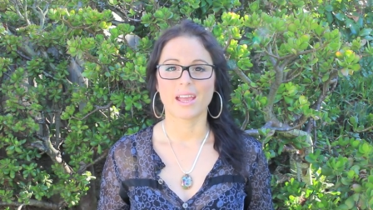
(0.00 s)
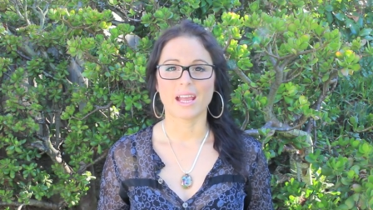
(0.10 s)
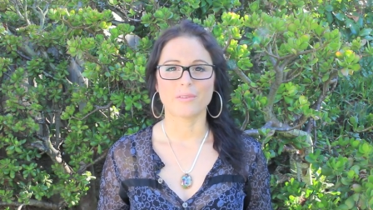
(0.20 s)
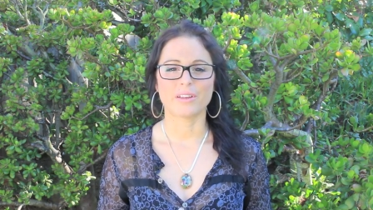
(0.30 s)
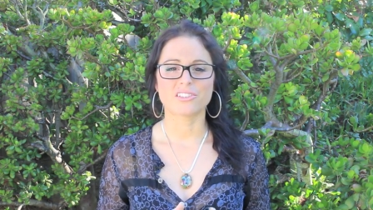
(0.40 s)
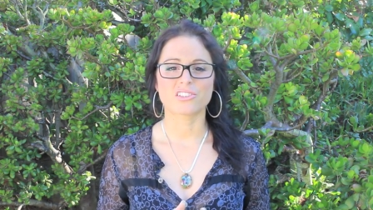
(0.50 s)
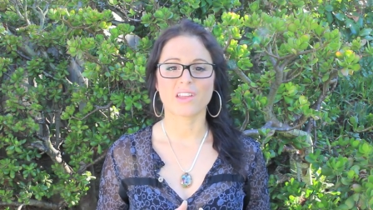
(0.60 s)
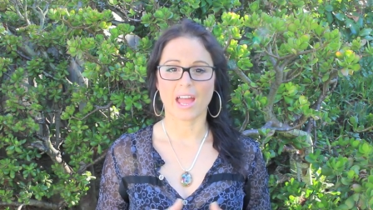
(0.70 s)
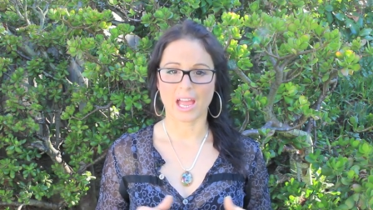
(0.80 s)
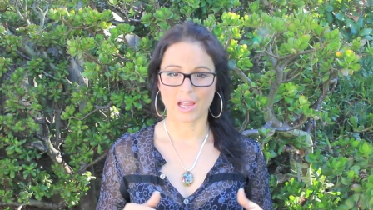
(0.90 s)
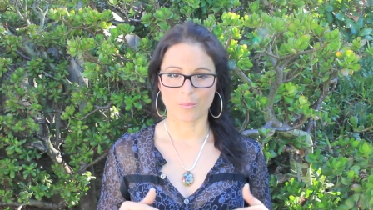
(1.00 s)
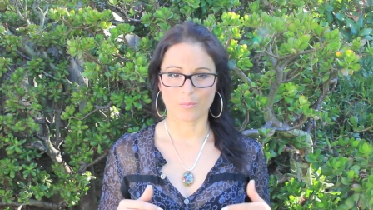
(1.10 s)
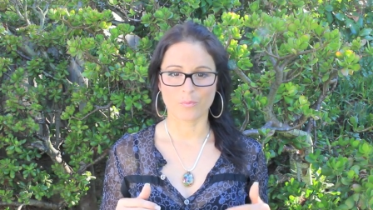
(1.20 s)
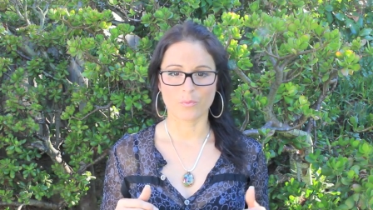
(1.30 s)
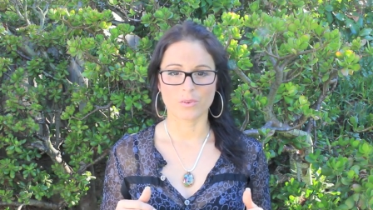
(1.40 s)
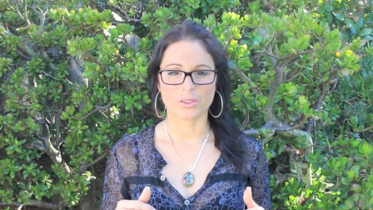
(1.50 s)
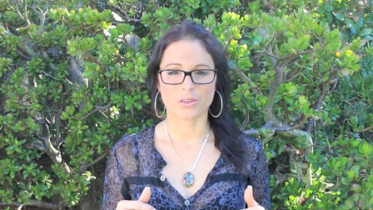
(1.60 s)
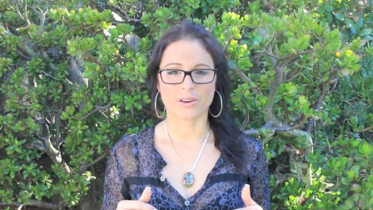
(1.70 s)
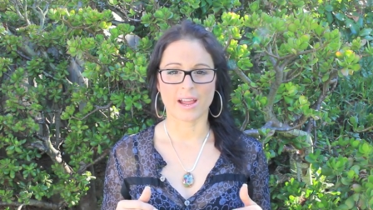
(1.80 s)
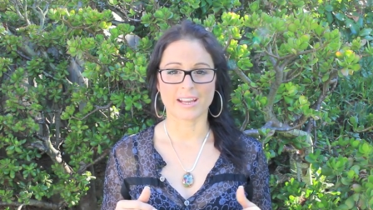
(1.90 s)
at which time
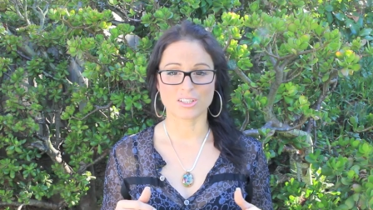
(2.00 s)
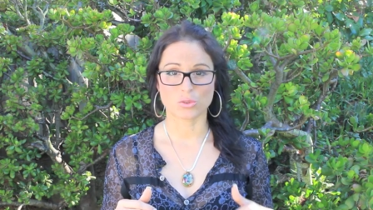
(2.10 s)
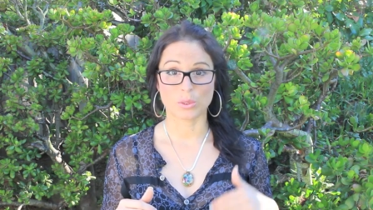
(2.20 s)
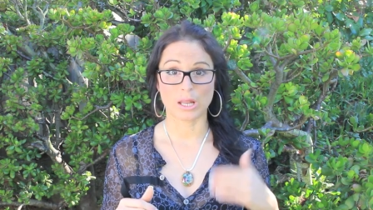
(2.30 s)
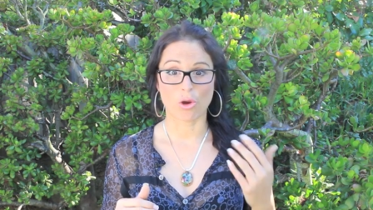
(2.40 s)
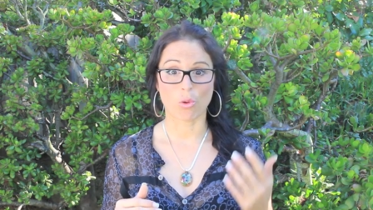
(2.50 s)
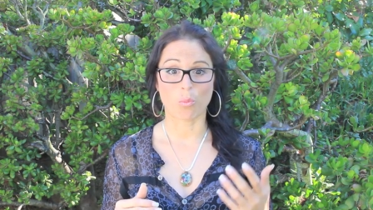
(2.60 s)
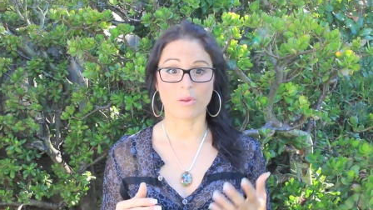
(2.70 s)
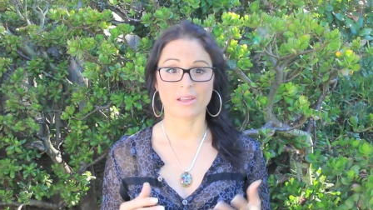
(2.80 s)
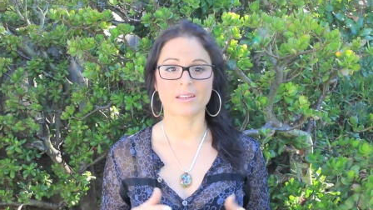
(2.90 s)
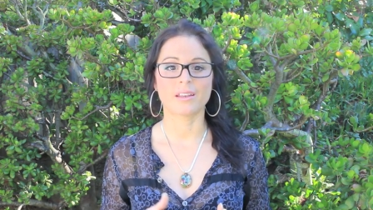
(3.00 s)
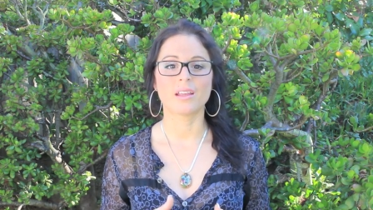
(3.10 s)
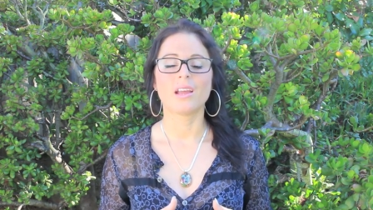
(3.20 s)
your eyes will open